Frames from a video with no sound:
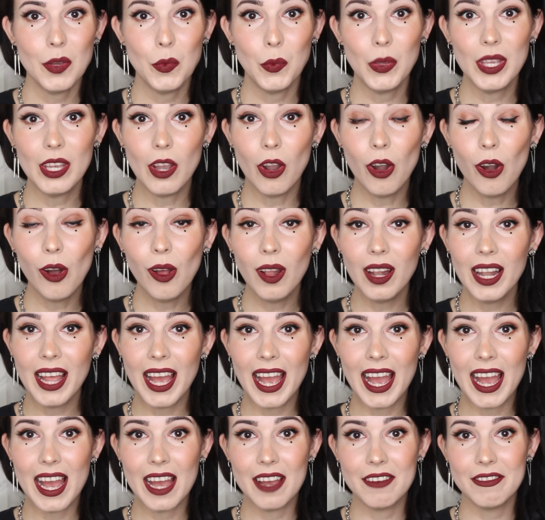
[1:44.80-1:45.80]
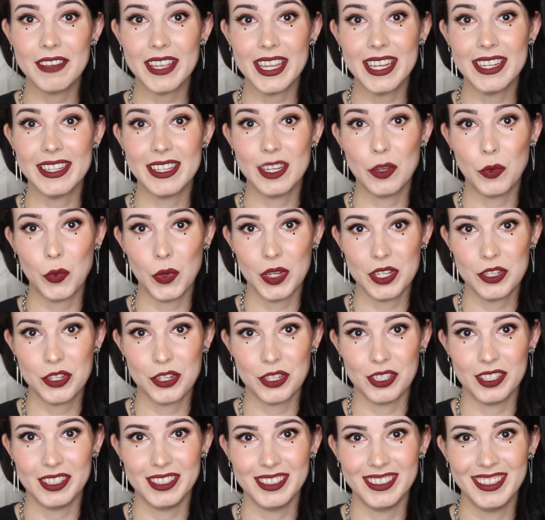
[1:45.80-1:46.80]
We all have
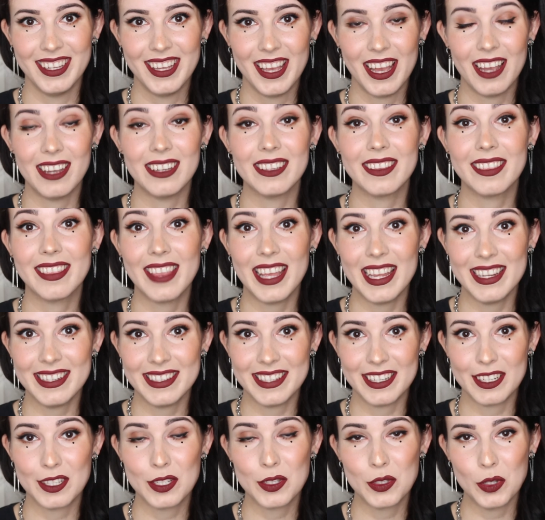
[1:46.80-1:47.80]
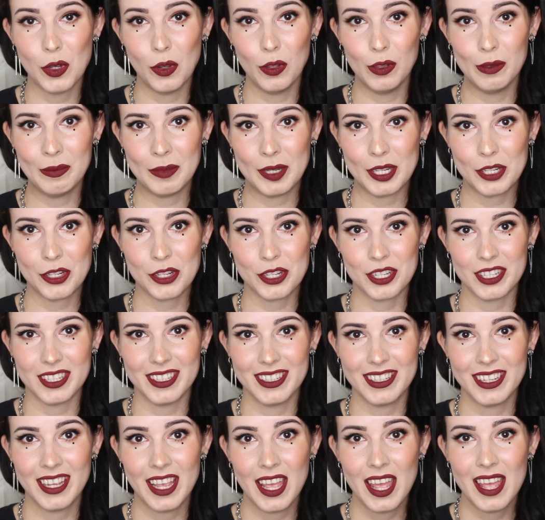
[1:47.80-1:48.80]
individual, authentic soul mission
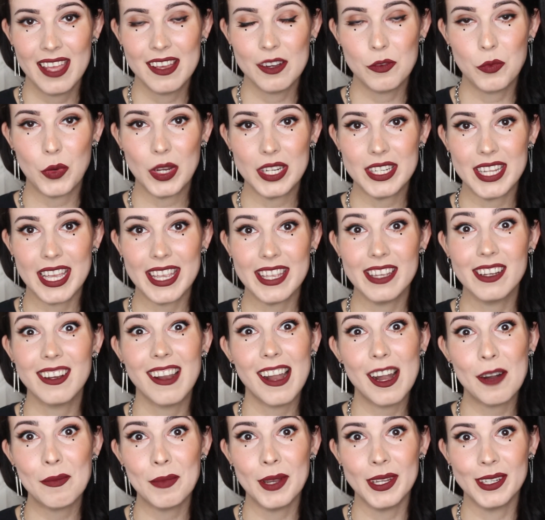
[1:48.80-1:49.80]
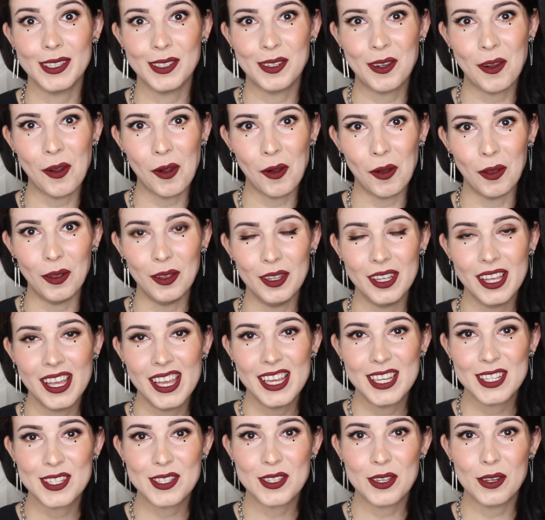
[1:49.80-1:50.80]
with a common goal.
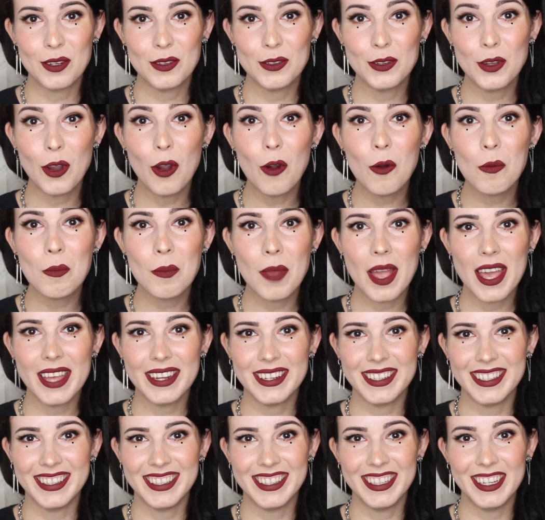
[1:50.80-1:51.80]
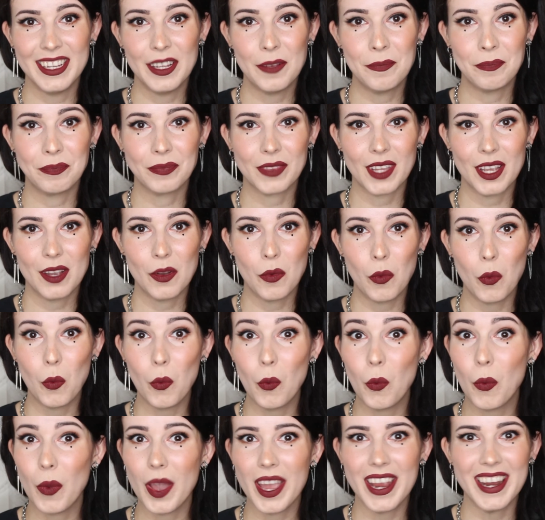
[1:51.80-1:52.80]
So no matter
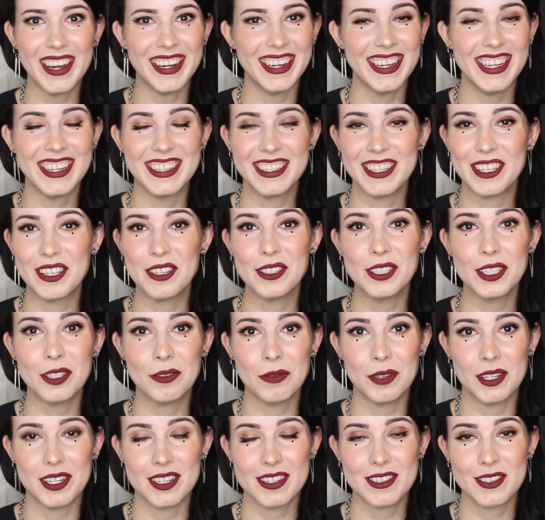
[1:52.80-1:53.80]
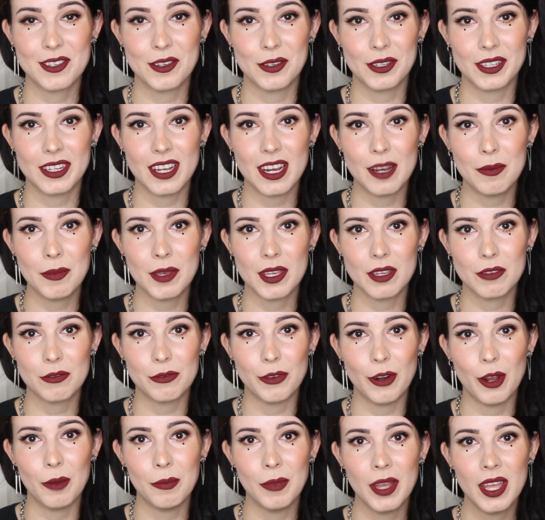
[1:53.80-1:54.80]
where in the universe you're coming
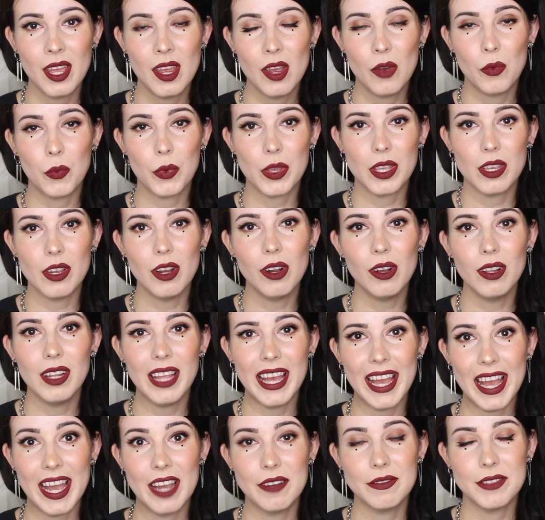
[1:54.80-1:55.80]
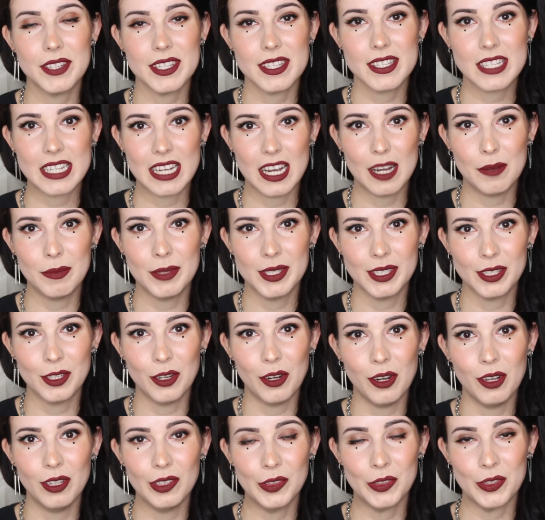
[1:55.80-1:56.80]
from, we all have this common
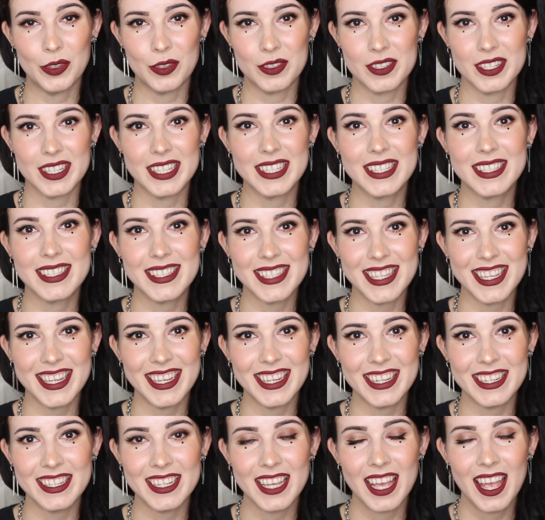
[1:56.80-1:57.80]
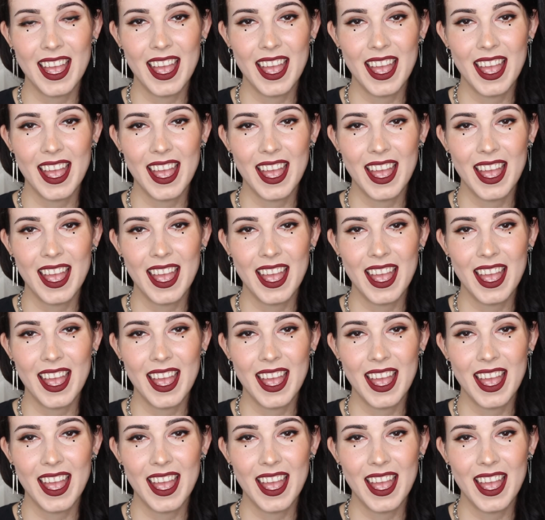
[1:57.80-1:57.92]
goal to succeed